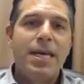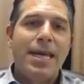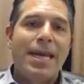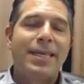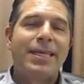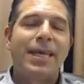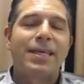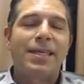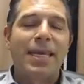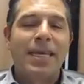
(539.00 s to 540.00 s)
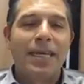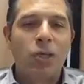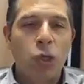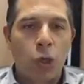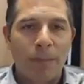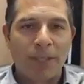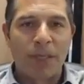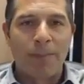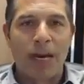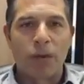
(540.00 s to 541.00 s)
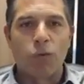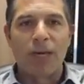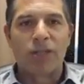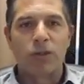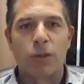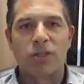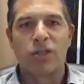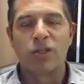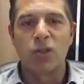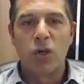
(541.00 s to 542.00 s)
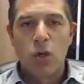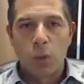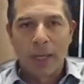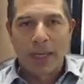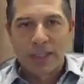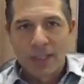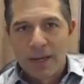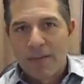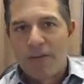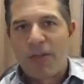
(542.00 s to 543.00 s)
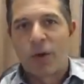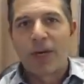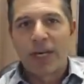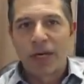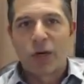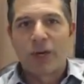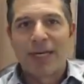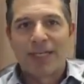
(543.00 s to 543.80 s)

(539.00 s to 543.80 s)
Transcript: It takes an enormous amount of resources when it's 30 degrees